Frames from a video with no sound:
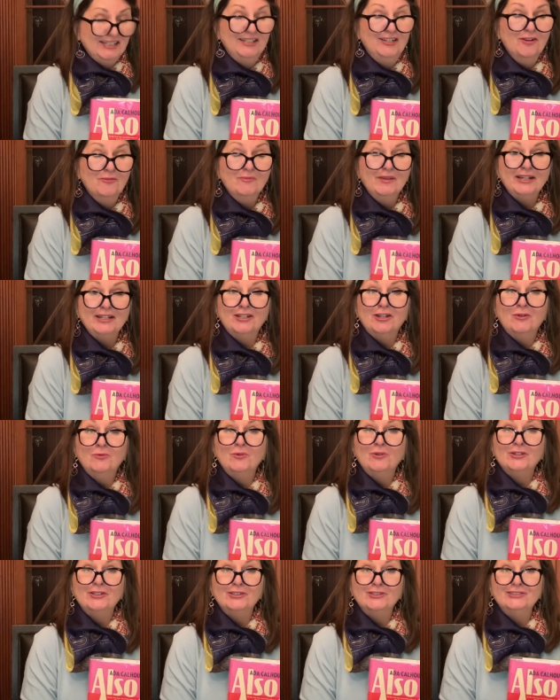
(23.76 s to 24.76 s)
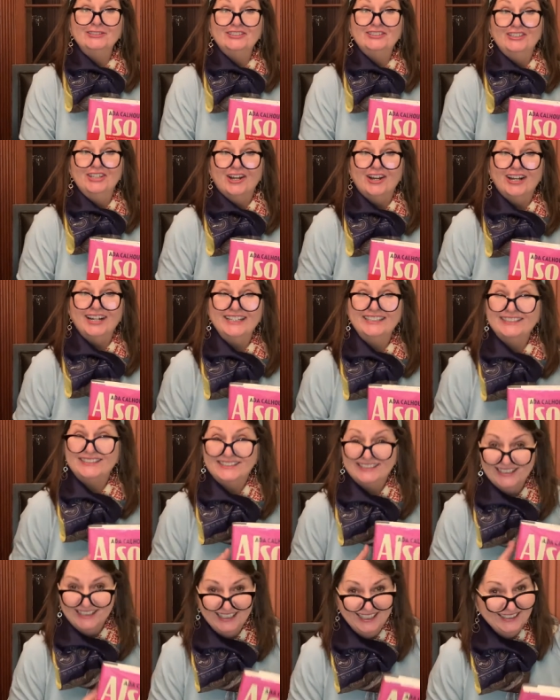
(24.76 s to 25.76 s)
I know my coworkers'
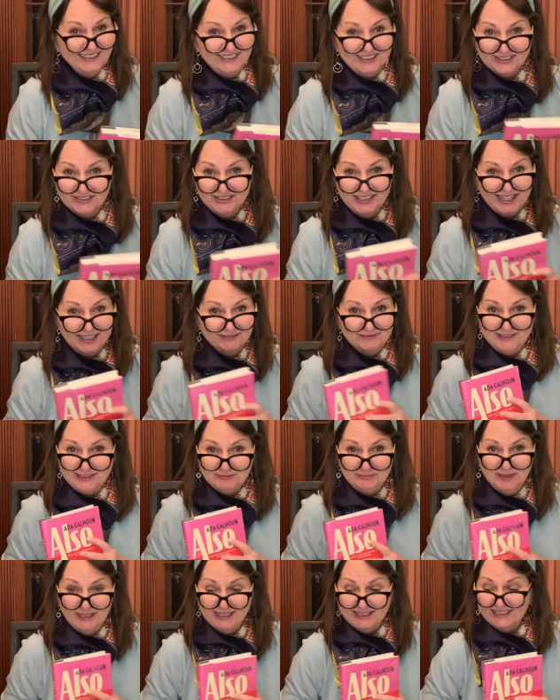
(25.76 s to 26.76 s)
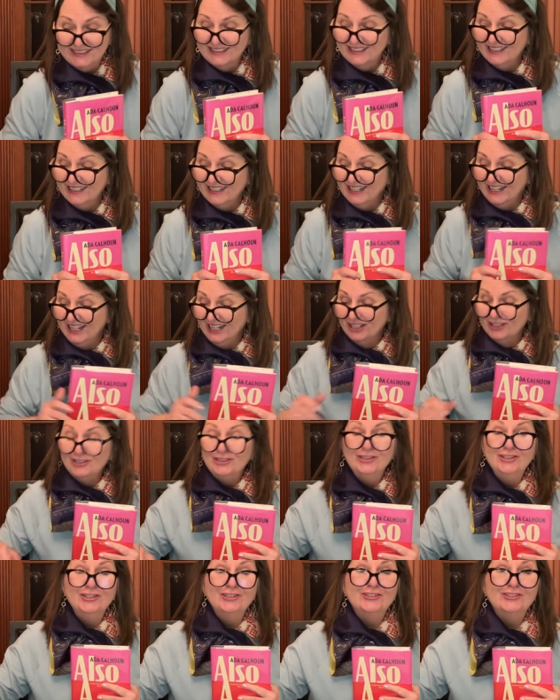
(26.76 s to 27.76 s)
dogs don't have to be
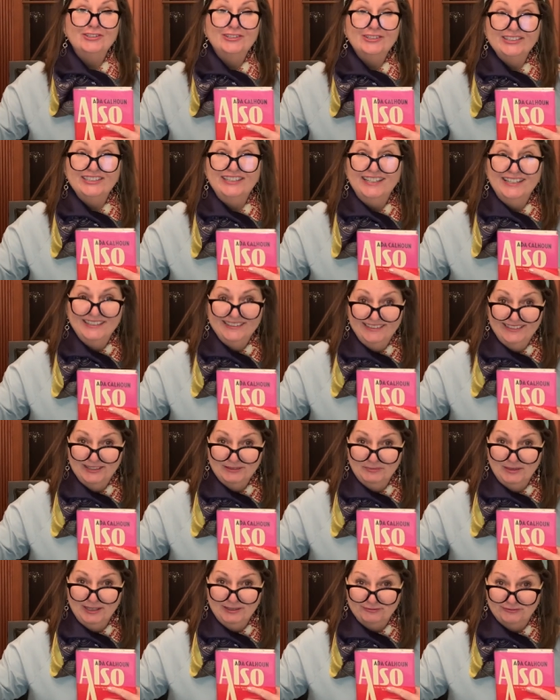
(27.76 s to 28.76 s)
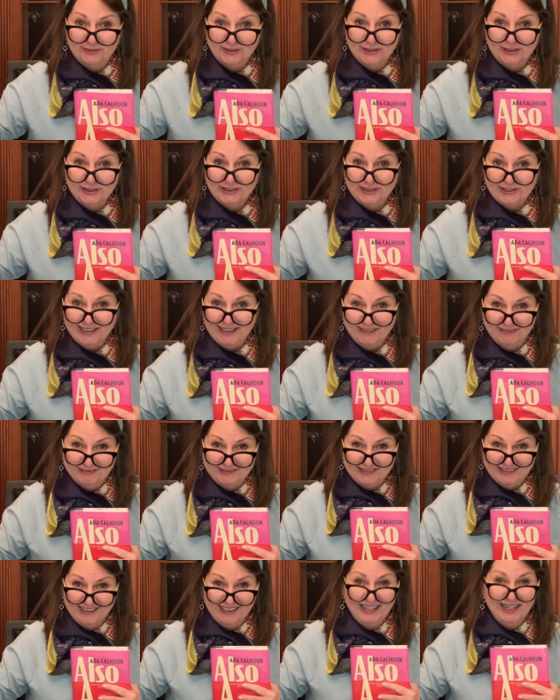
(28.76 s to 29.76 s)
lured to be
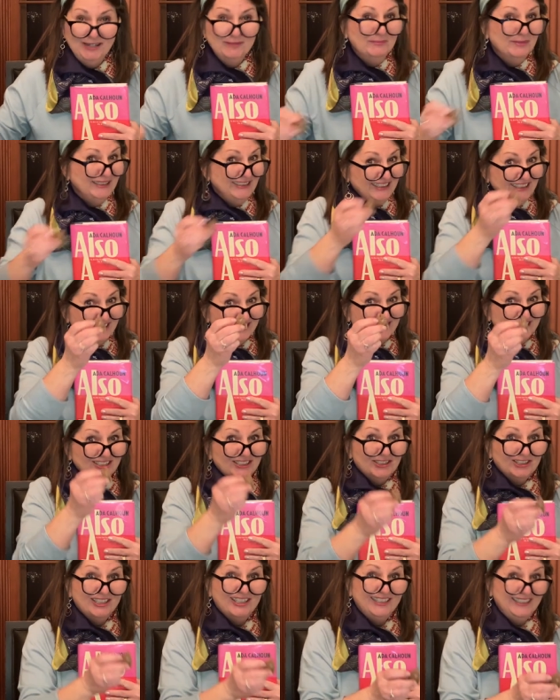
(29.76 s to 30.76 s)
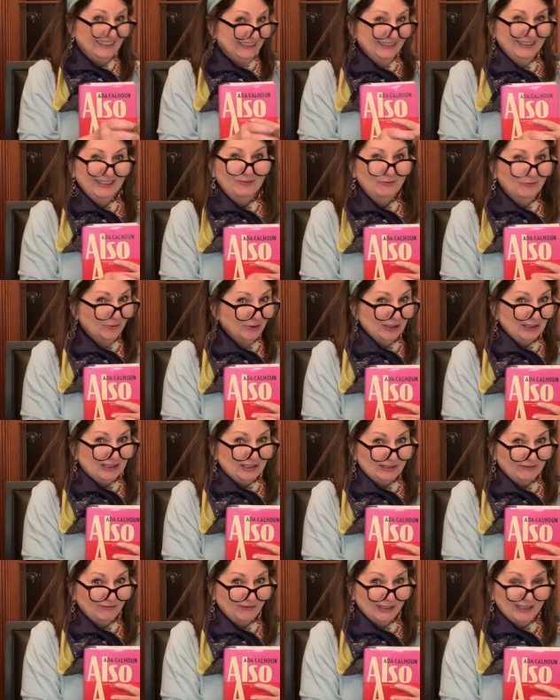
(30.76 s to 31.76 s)
photographed, but this girl
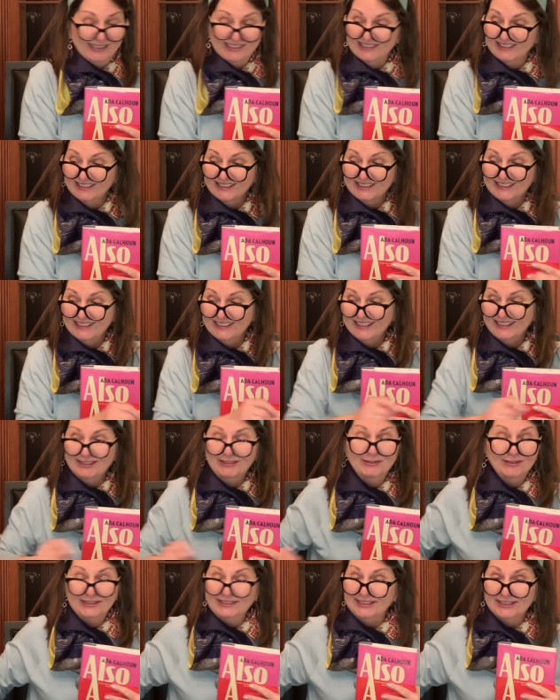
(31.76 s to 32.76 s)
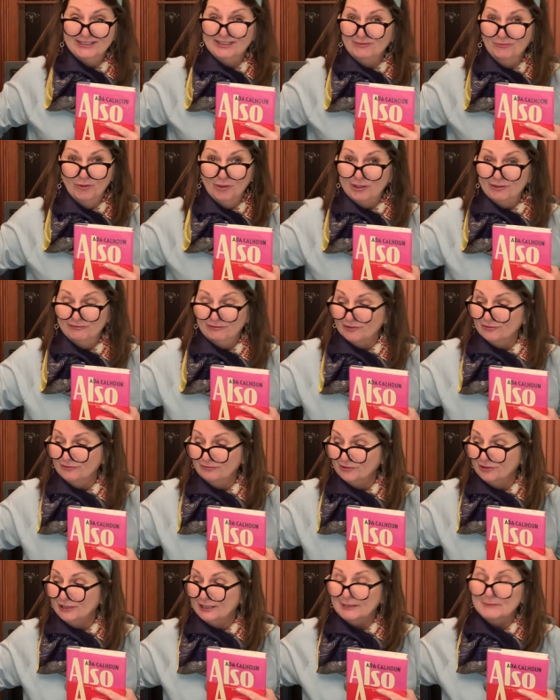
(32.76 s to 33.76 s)
works for, doesn't work for
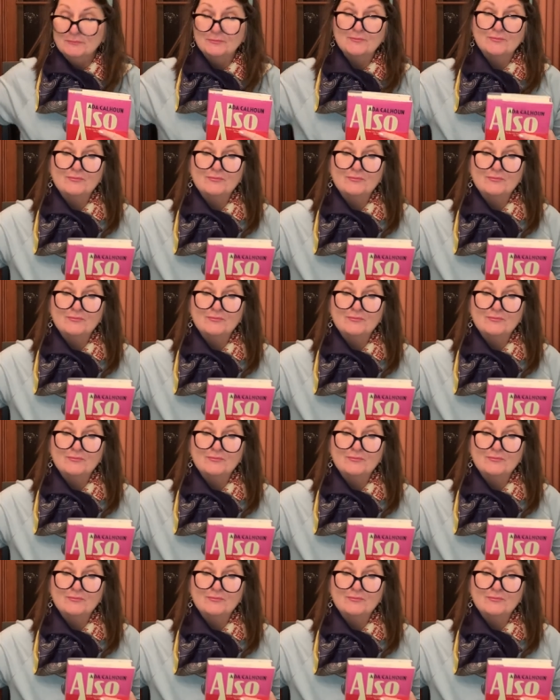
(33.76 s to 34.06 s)
free.